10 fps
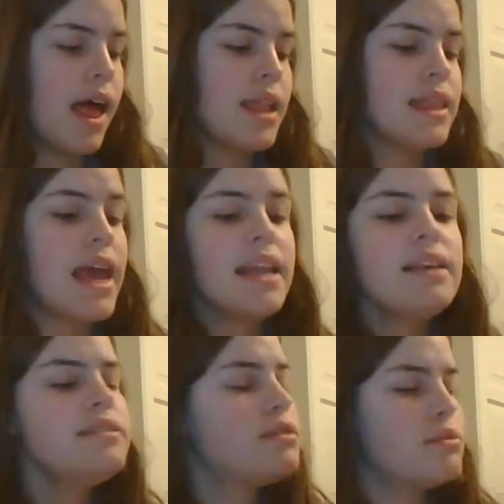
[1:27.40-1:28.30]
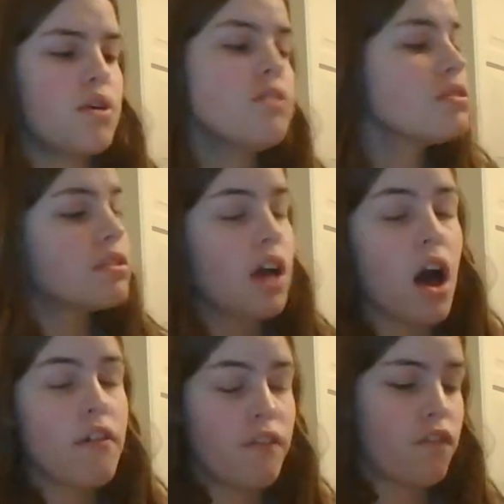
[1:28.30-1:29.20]
Ladies do not
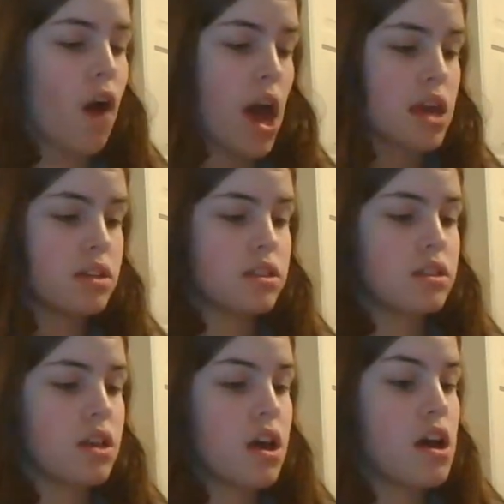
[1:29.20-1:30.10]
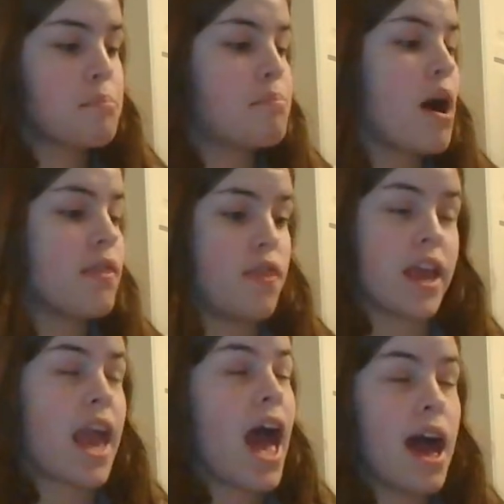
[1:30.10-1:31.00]
start fights, but they
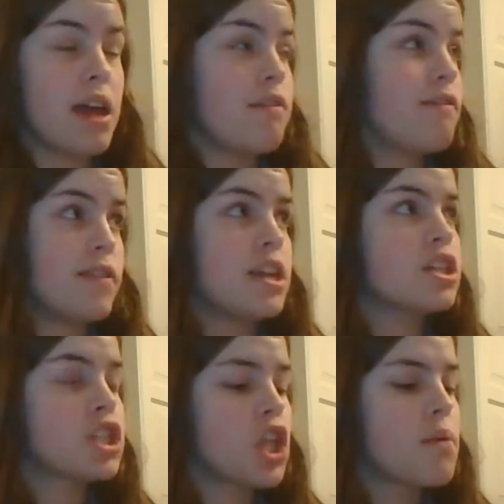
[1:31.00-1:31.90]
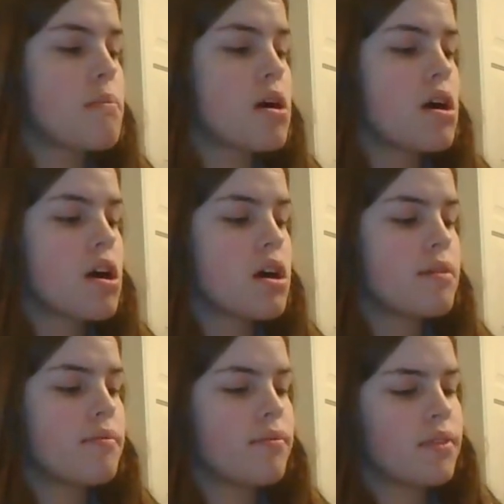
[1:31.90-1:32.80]
can finish them.
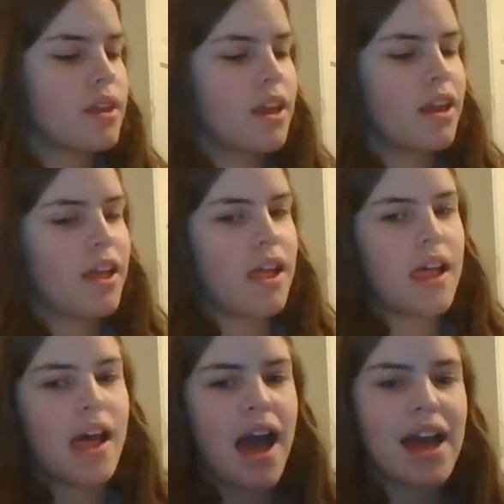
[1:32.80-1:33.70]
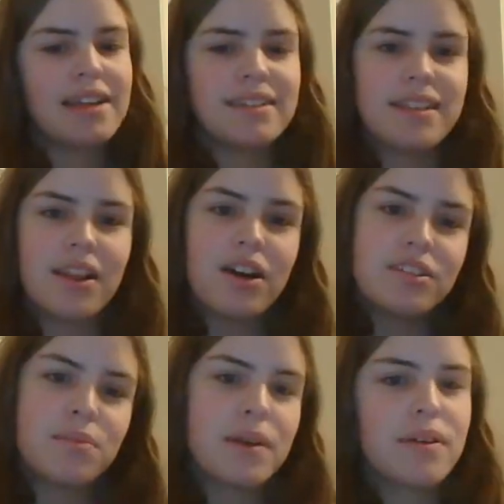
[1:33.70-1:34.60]
And the
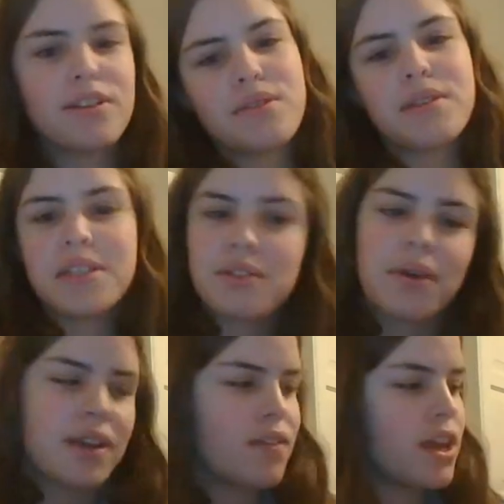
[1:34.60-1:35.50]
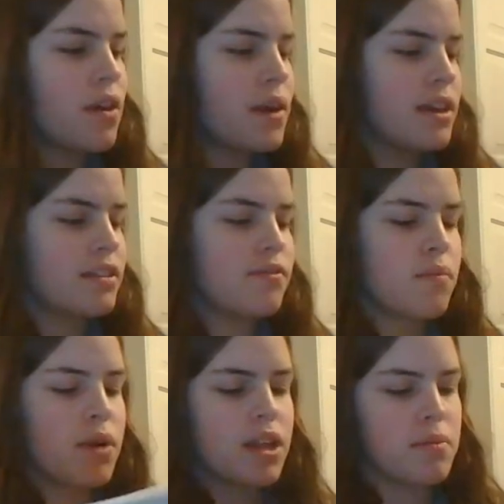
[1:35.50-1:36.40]
last one I'm going to do in this quick video is from
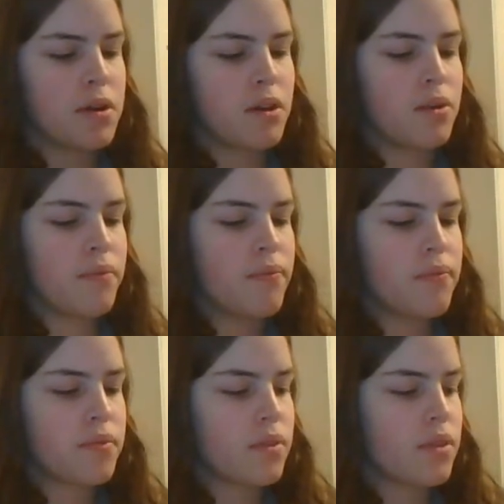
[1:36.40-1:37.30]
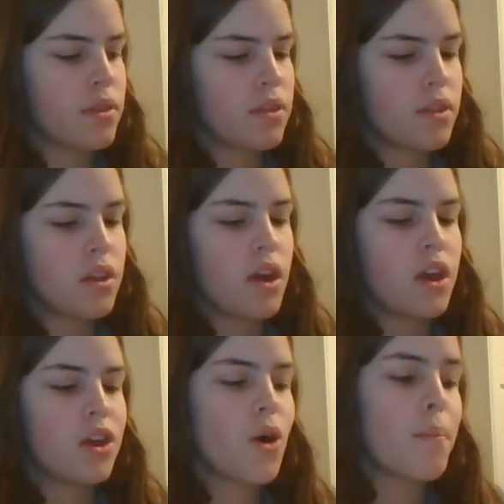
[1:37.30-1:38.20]
Winnie the Pooh.
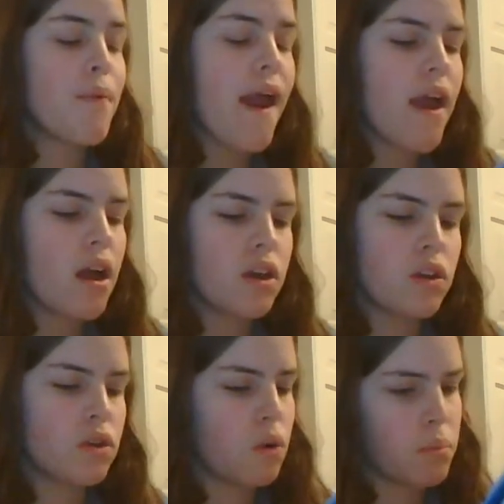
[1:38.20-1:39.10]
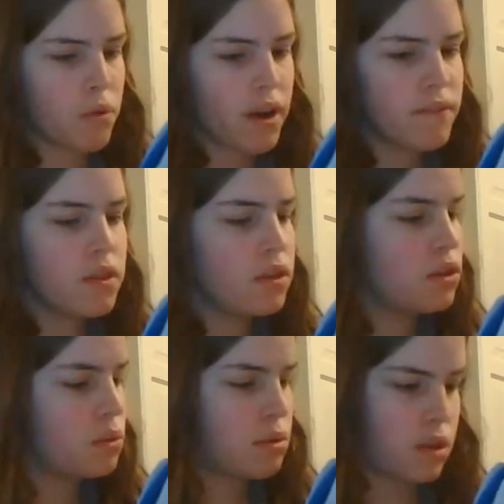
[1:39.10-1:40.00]
You're, bra you're braver than
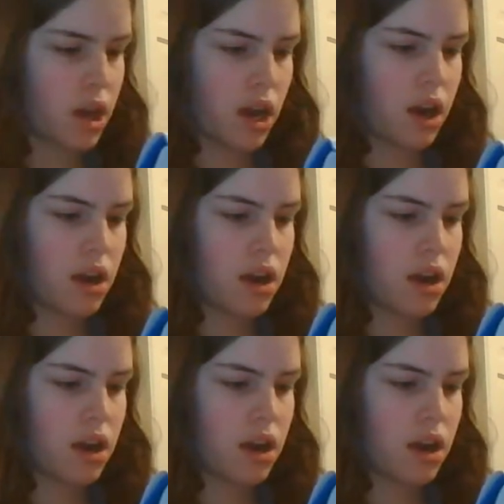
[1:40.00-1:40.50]
you think.